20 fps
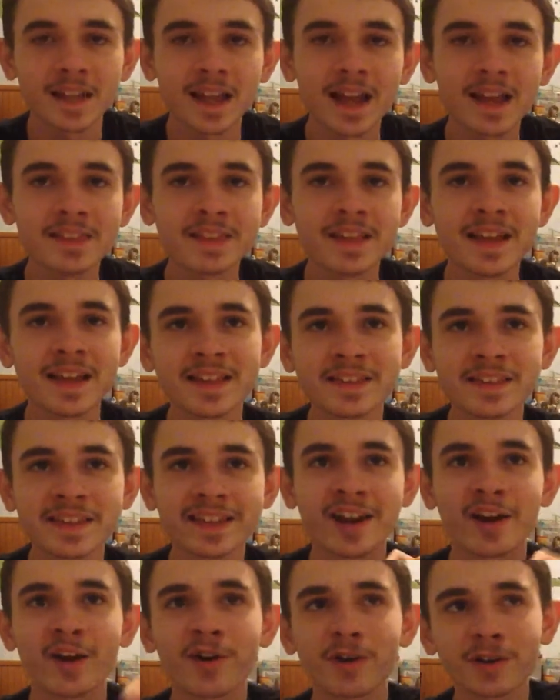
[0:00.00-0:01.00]
and then the
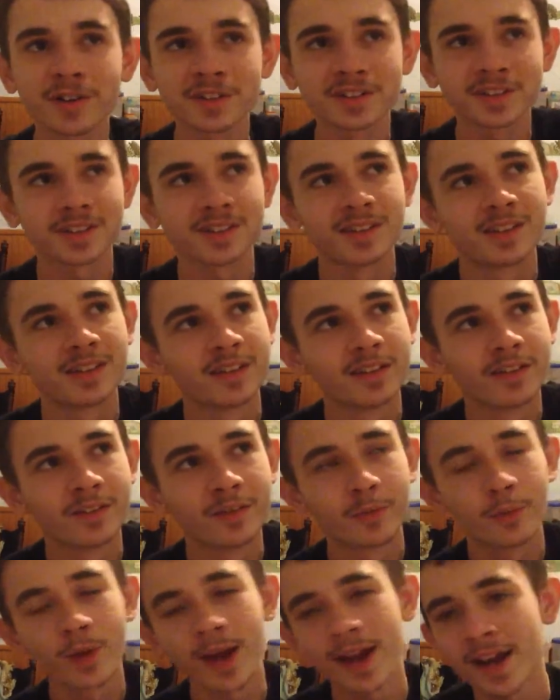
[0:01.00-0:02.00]
cart
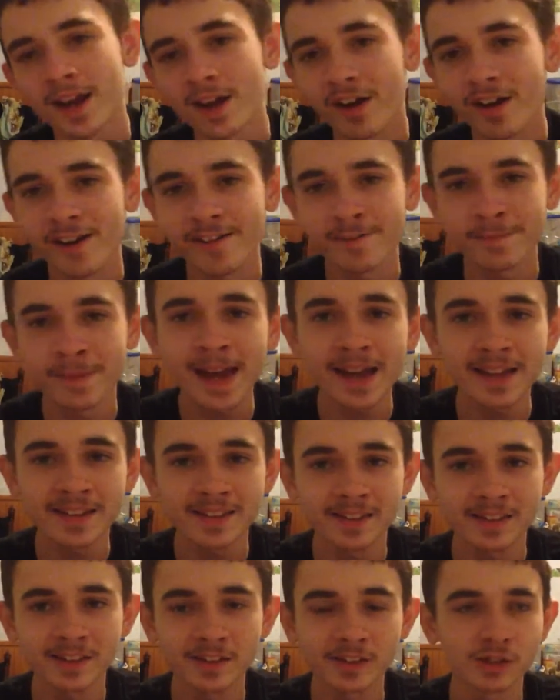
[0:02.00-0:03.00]
went off
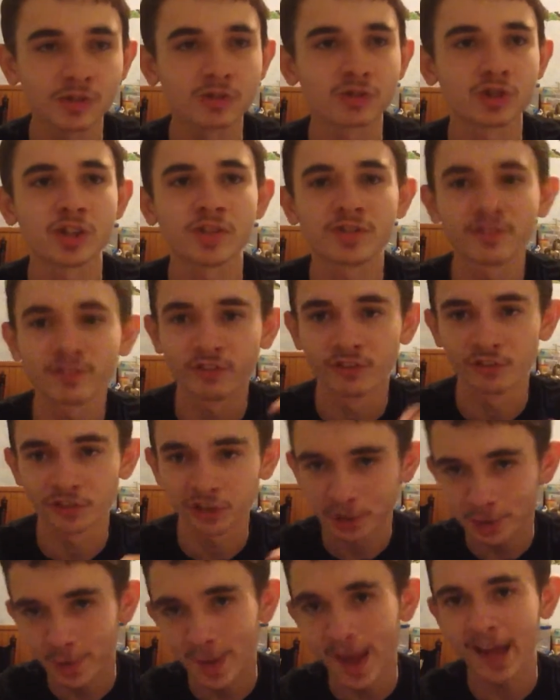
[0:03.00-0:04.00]
past her, so she
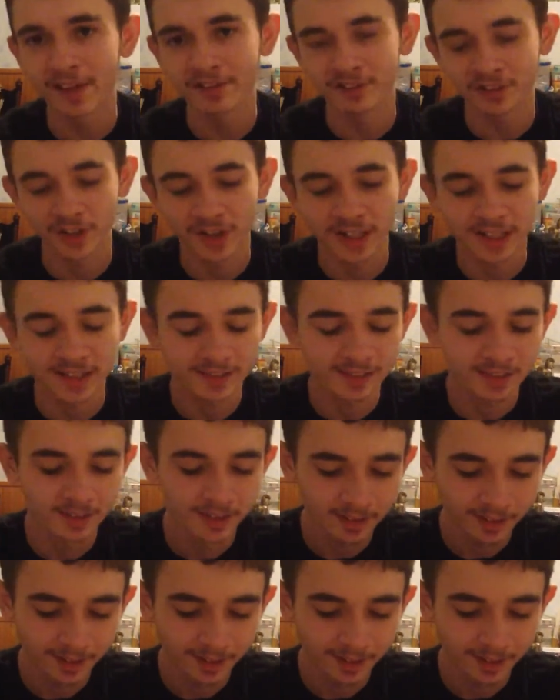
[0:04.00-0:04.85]
flew after it.